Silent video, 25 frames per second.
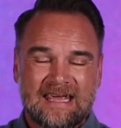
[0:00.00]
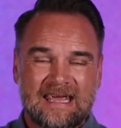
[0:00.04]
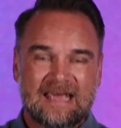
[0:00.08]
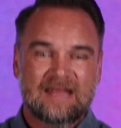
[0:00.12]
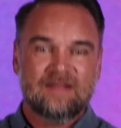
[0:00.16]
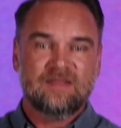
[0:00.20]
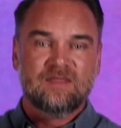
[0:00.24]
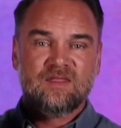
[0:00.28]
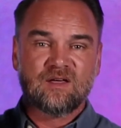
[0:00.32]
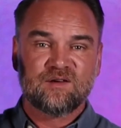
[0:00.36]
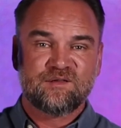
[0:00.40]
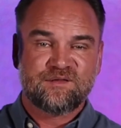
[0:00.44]

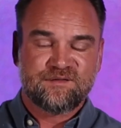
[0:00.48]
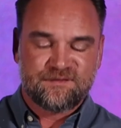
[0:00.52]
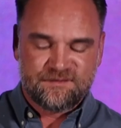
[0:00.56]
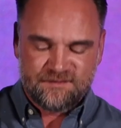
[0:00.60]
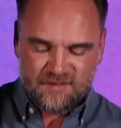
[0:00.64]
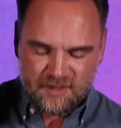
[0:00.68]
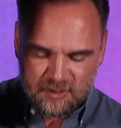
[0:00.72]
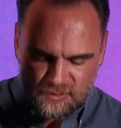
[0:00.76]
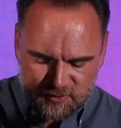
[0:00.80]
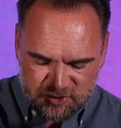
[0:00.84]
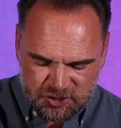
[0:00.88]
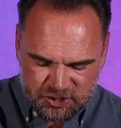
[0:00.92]
in the
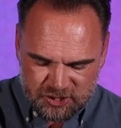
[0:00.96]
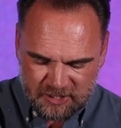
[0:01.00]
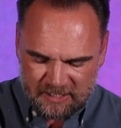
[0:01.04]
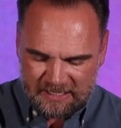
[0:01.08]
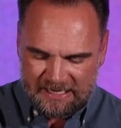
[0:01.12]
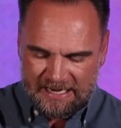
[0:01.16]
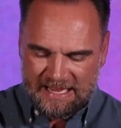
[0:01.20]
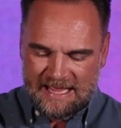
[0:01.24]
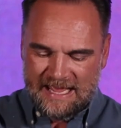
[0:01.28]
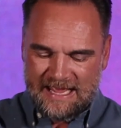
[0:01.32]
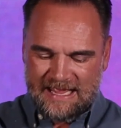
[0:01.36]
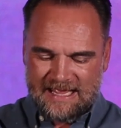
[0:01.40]

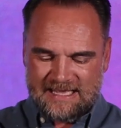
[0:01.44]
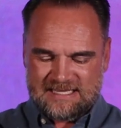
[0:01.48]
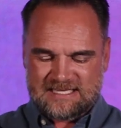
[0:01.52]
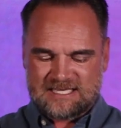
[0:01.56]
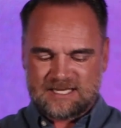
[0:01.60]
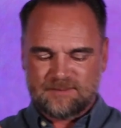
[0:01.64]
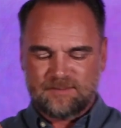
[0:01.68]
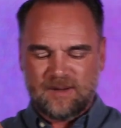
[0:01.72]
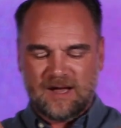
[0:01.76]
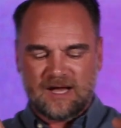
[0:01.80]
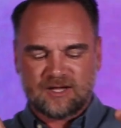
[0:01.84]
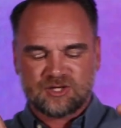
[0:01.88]
future.
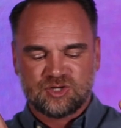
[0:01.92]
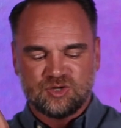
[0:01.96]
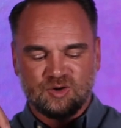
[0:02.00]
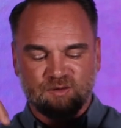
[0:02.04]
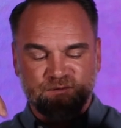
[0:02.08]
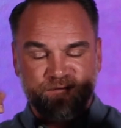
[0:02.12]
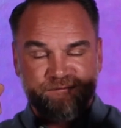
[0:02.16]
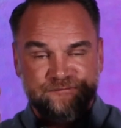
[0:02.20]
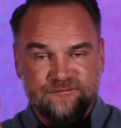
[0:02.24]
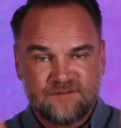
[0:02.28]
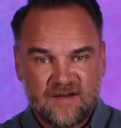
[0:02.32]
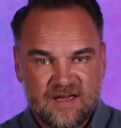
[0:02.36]
It's about
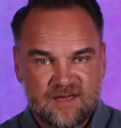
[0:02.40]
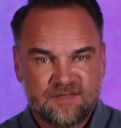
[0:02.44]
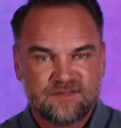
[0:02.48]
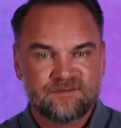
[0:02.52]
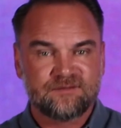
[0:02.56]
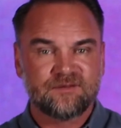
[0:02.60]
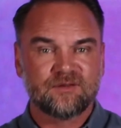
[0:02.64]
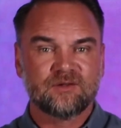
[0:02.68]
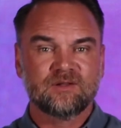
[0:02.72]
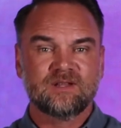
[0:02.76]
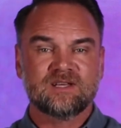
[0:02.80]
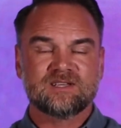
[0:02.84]
your
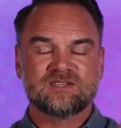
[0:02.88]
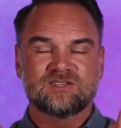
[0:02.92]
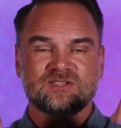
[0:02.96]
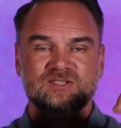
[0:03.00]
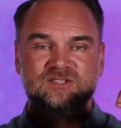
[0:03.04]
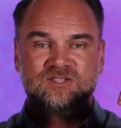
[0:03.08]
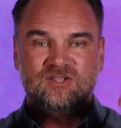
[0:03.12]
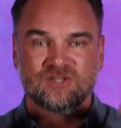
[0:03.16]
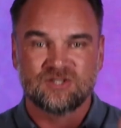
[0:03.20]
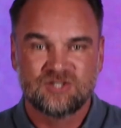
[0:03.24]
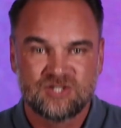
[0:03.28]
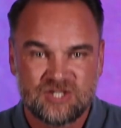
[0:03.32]
faithfulness
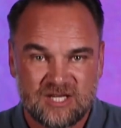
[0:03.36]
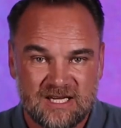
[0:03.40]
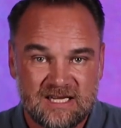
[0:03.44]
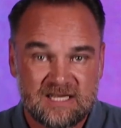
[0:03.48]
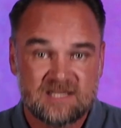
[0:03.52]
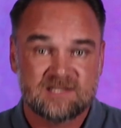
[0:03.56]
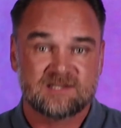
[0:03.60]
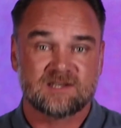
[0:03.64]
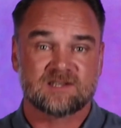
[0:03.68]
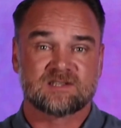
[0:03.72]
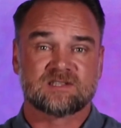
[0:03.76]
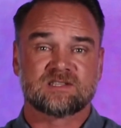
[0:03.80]
to
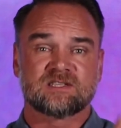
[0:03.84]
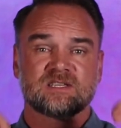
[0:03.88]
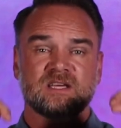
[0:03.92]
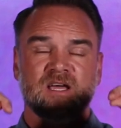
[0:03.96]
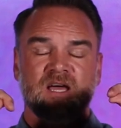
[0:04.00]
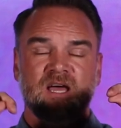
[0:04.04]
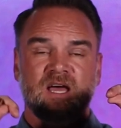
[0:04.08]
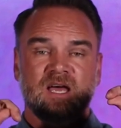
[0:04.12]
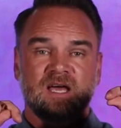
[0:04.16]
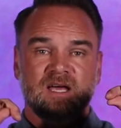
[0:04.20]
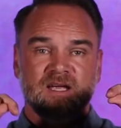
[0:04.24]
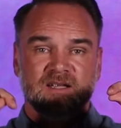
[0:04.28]
Jesus
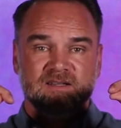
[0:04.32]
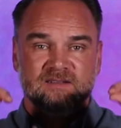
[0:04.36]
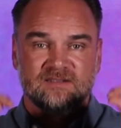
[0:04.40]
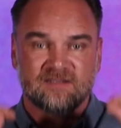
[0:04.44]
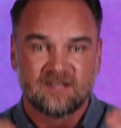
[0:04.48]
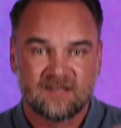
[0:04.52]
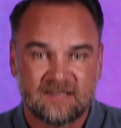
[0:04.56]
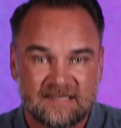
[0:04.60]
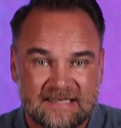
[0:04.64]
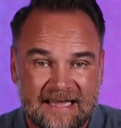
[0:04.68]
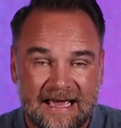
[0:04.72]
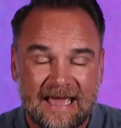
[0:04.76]

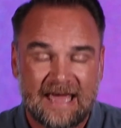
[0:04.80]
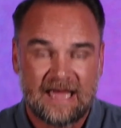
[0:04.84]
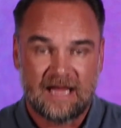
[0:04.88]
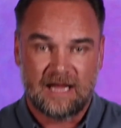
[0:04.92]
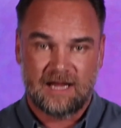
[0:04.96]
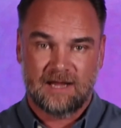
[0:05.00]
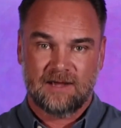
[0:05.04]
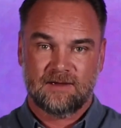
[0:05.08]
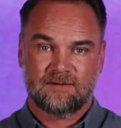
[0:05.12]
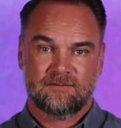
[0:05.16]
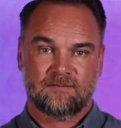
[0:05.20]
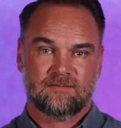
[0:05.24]
today.